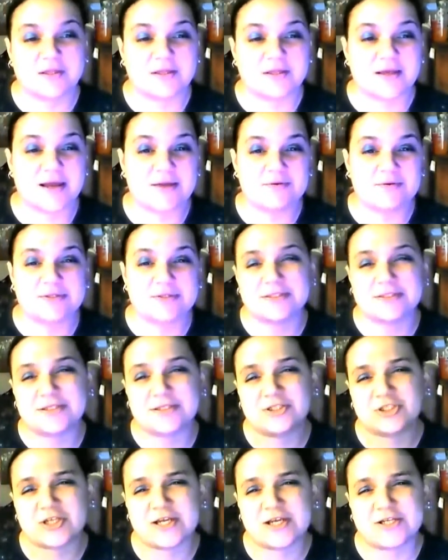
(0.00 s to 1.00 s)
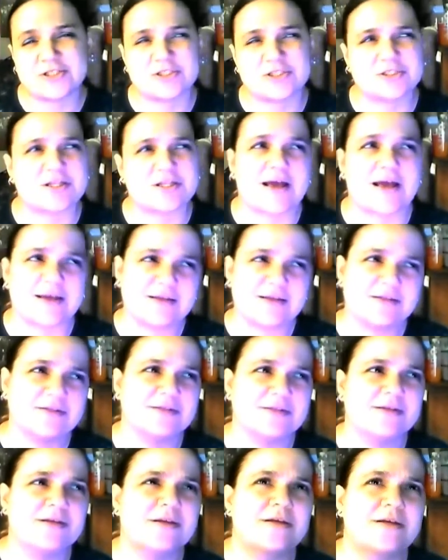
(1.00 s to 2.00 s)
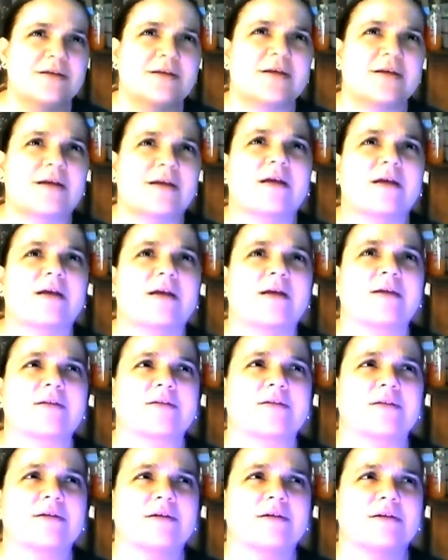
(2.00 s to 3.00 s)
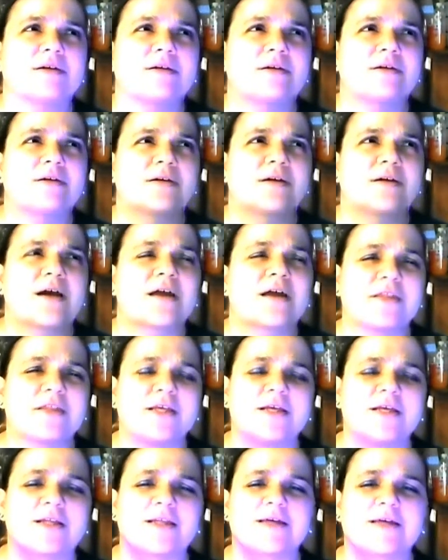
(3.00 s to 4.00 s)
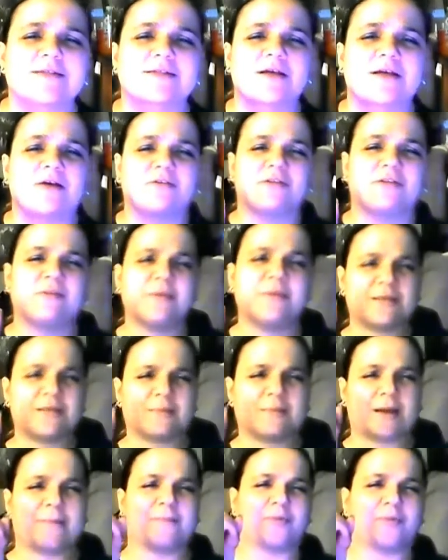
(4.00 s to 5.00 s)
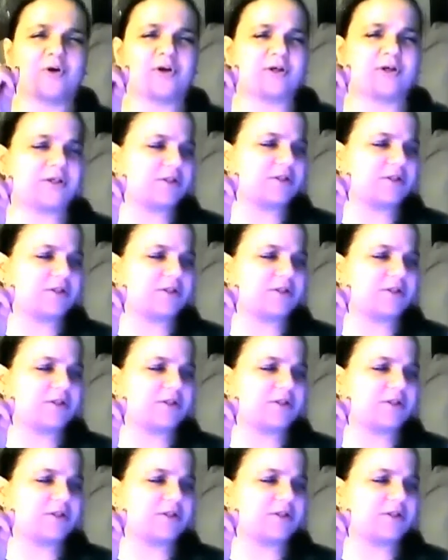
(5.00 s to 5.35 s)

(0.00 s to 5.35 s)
I recently changed that, and I think at last count, let me get my book.